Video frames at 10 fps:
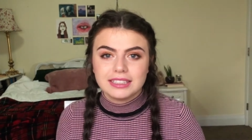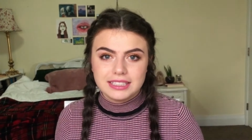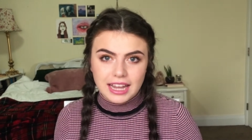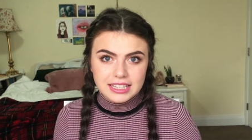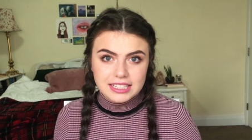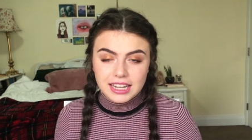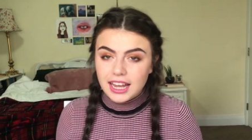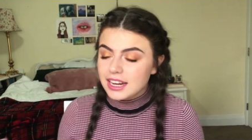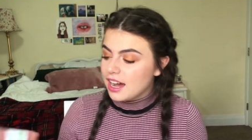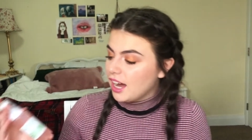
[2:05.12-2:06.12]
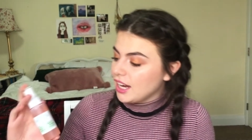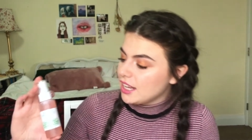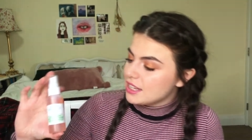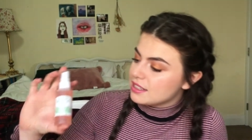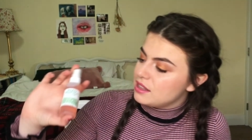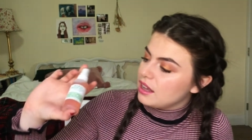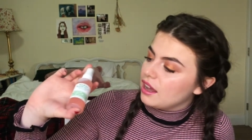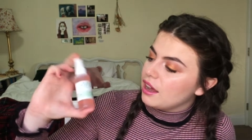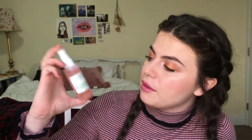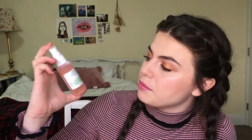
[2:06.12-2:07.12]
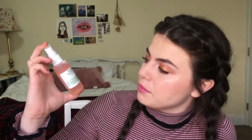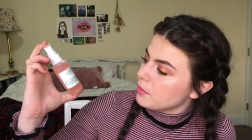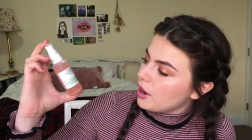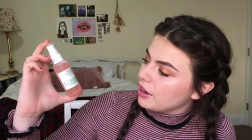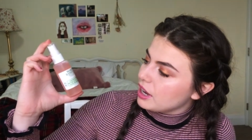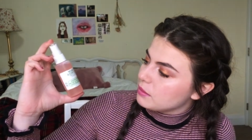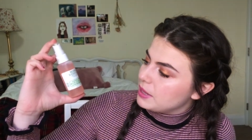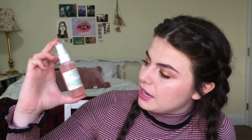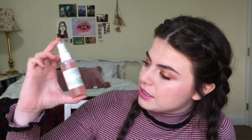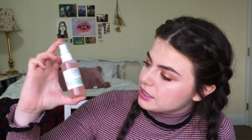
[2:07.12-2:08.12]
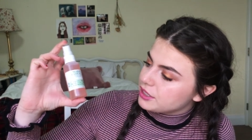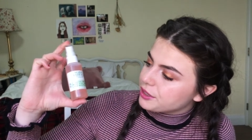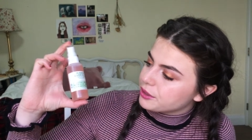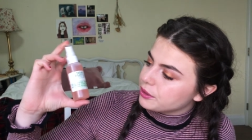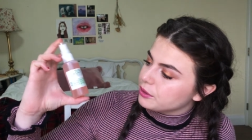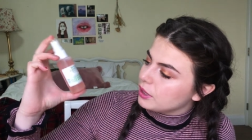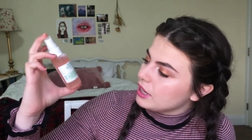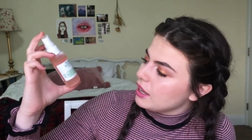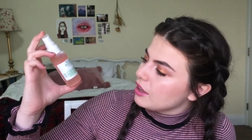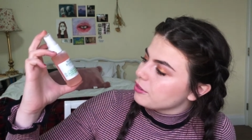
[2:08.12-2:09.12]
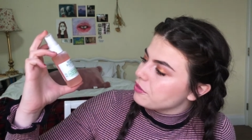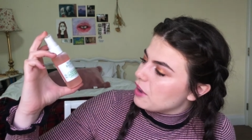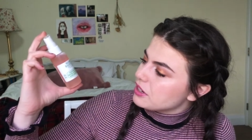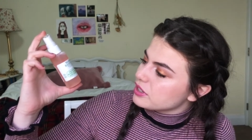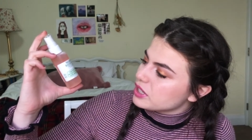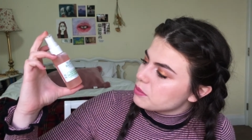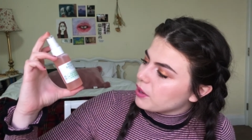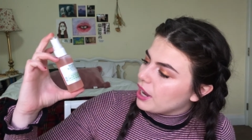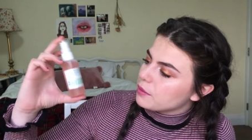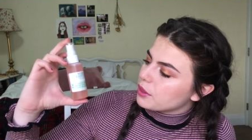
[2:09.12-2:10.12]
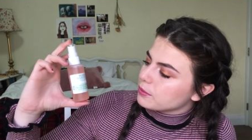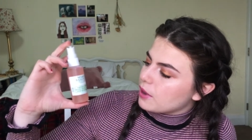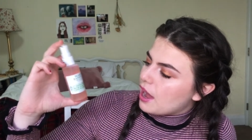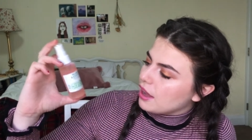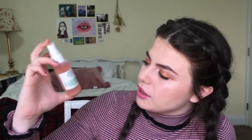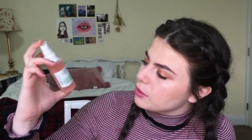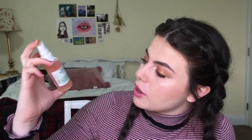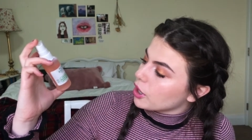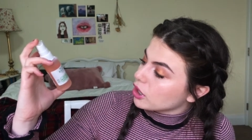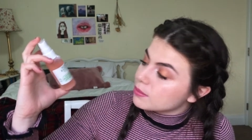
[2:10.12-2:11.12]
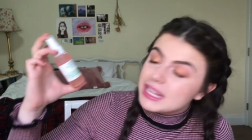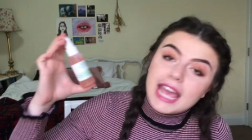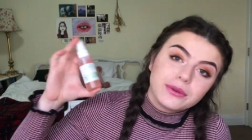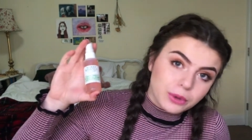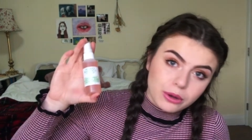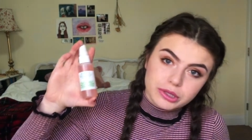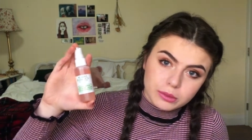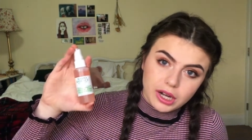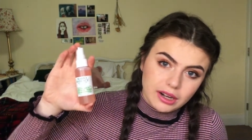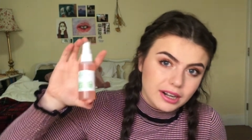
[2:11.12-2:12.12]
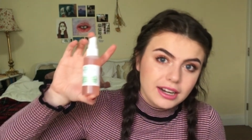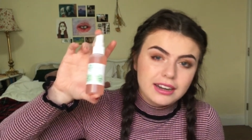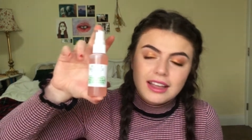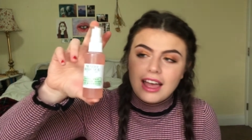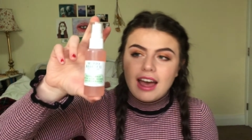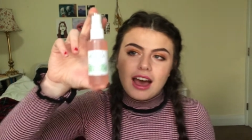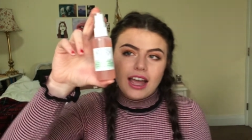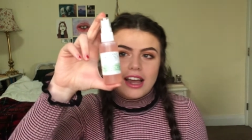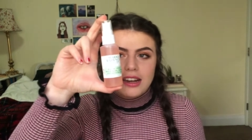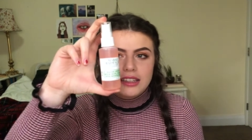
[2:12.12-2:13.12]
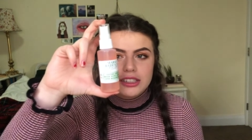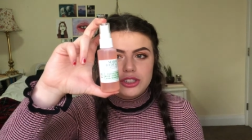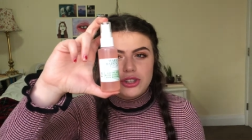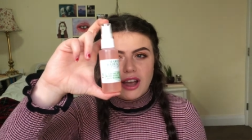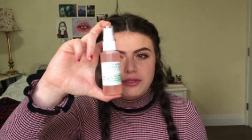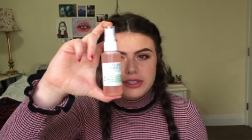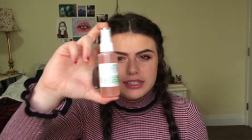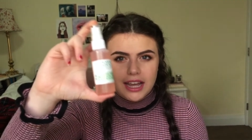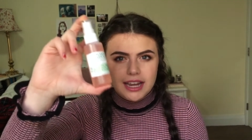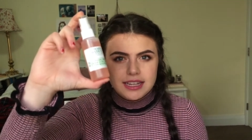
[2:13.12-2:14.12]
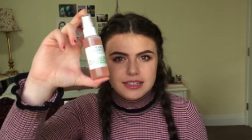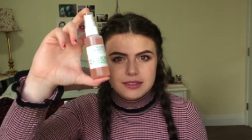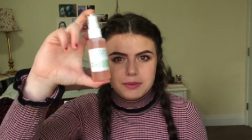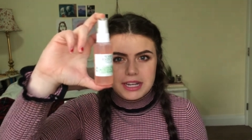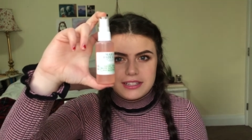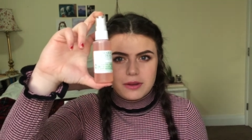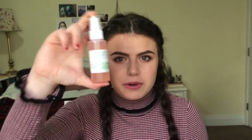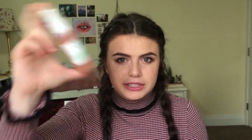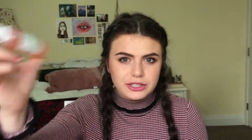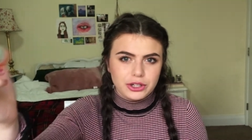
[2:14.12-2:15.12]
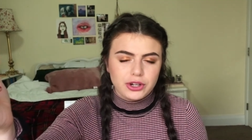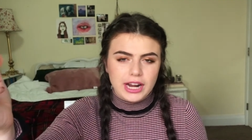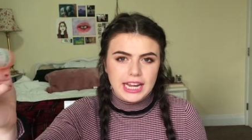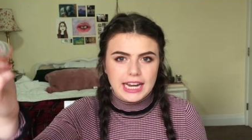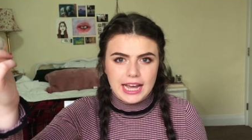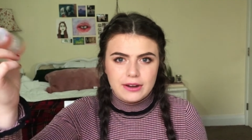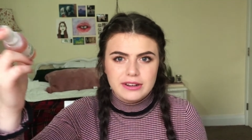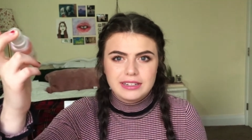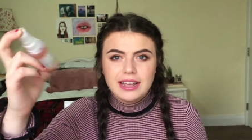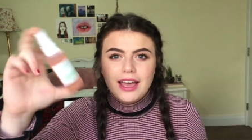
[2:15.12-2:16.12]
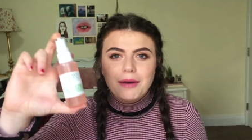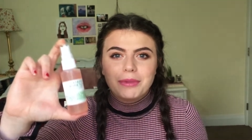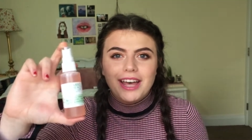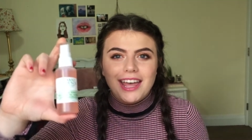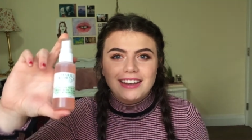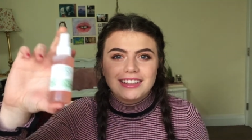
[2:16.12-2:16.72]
This next thing I got is the Mario Badescu facial spray with aloe, herbs and rose water. I got a little travel size because I wanted to try it out, but